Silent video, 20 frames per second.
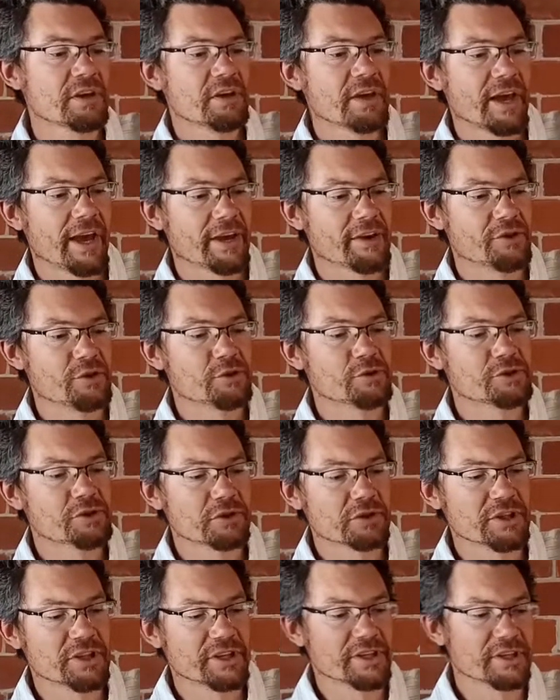And
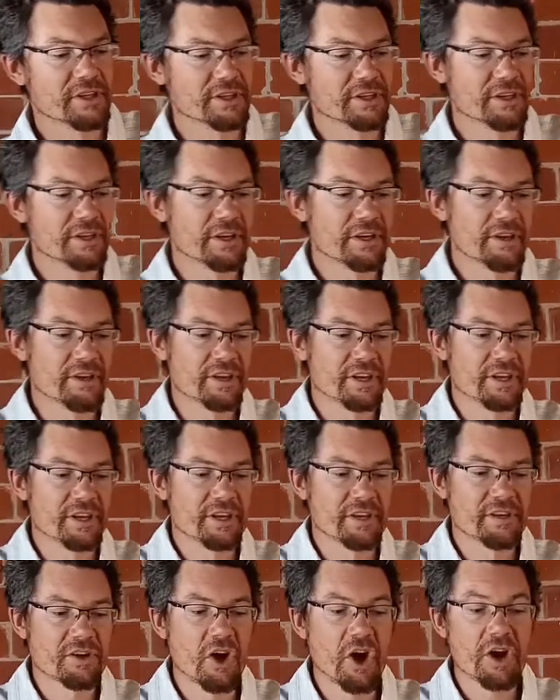usually
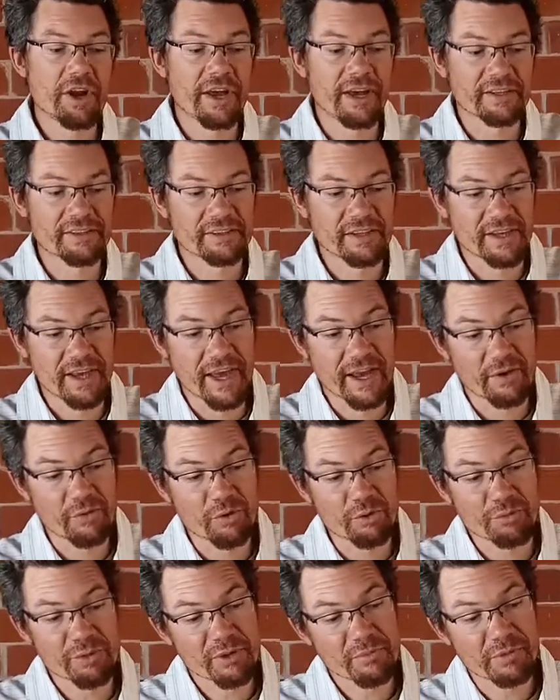the caudex again
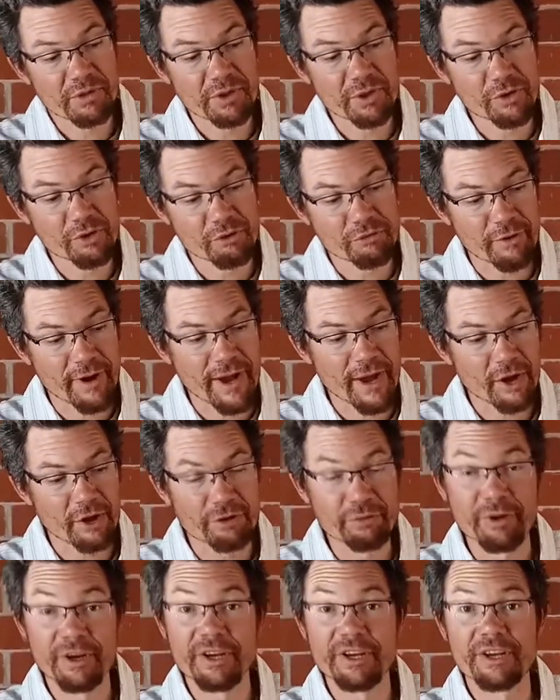would be below
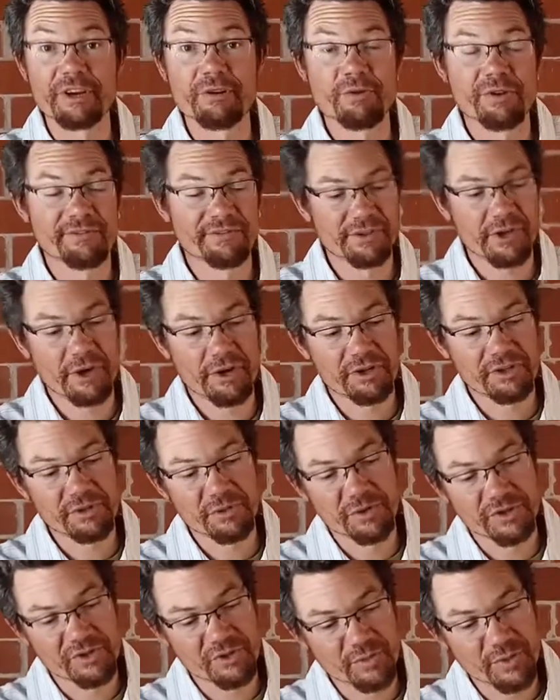ground, but here we've started
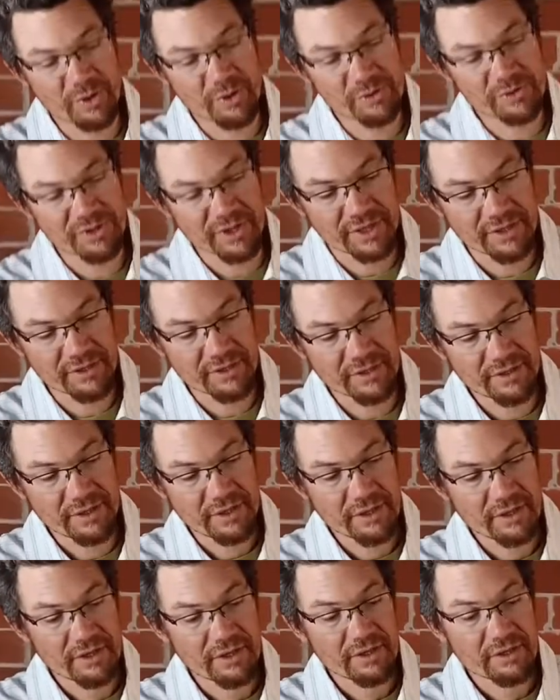to expose it
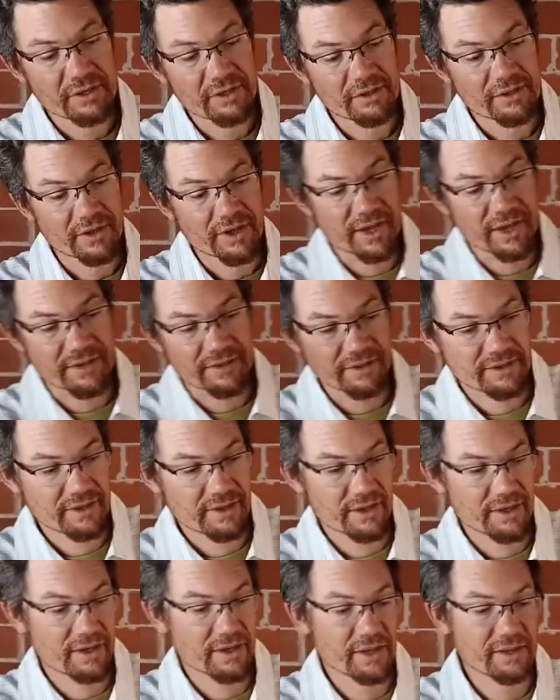to get
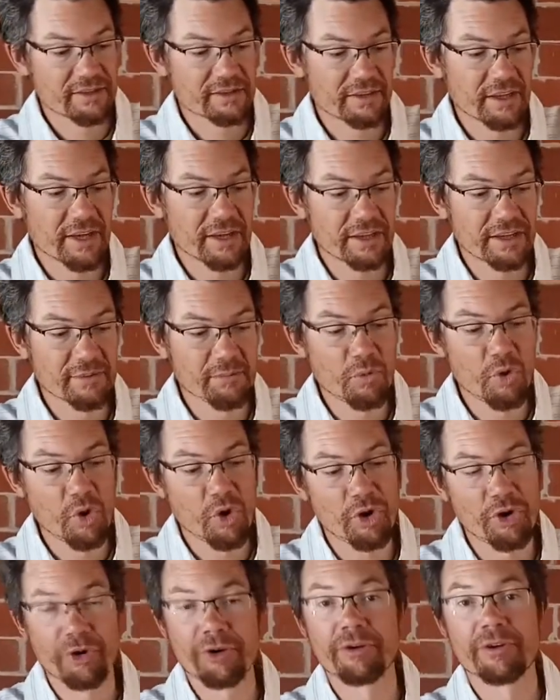a slightly
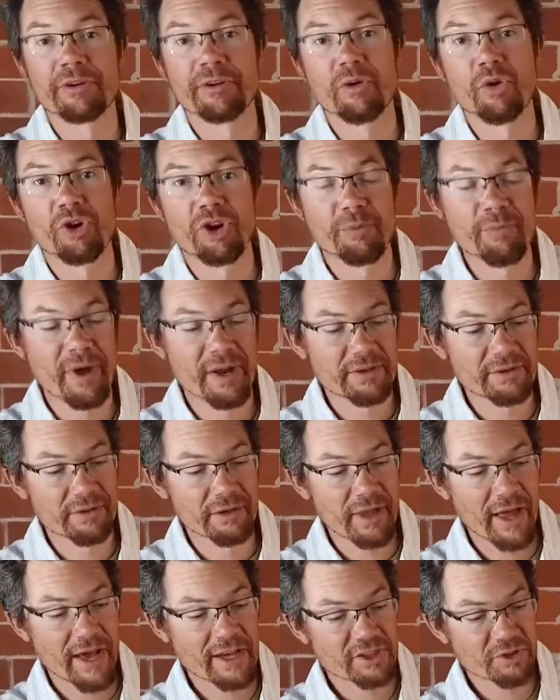more
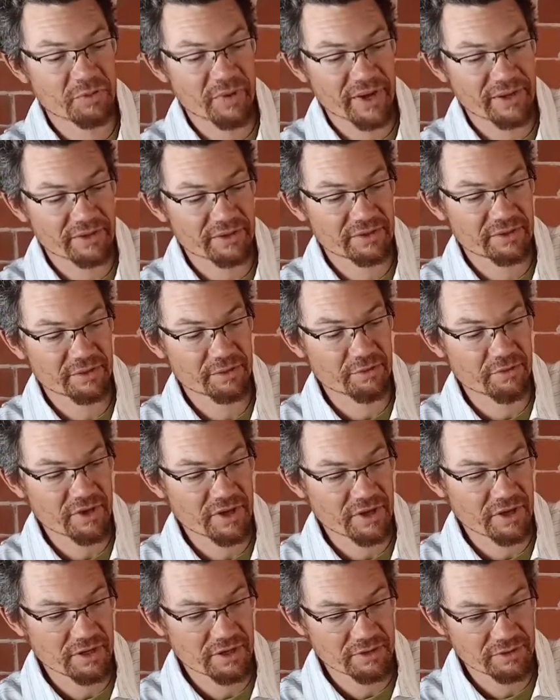ornamental aspect to
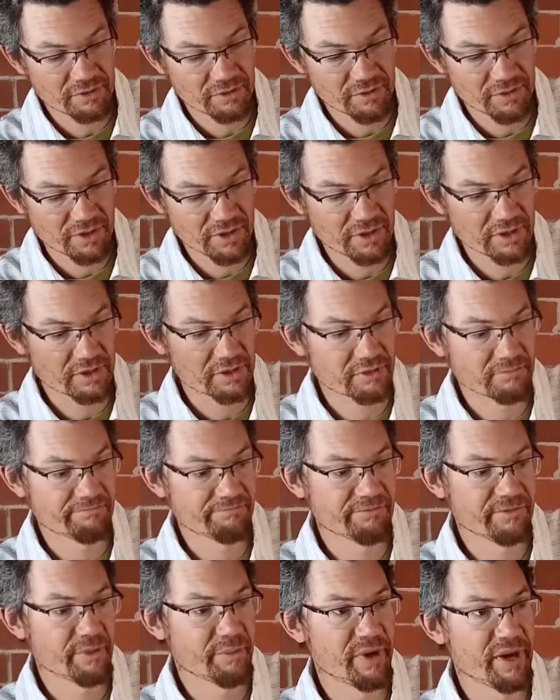
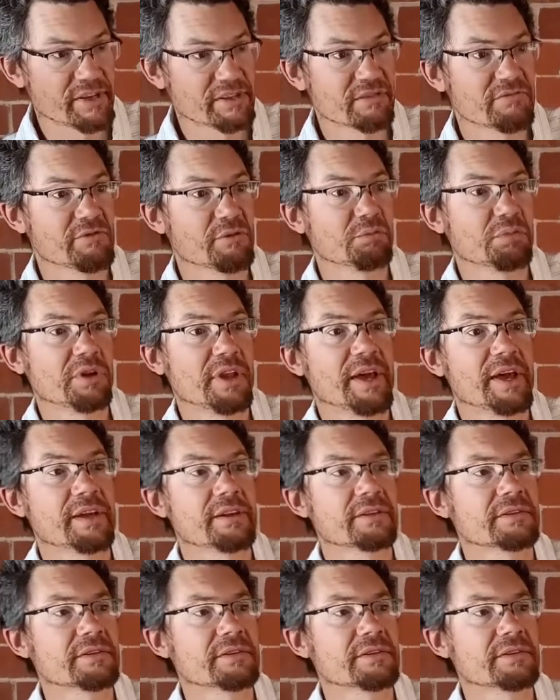the base of the plant.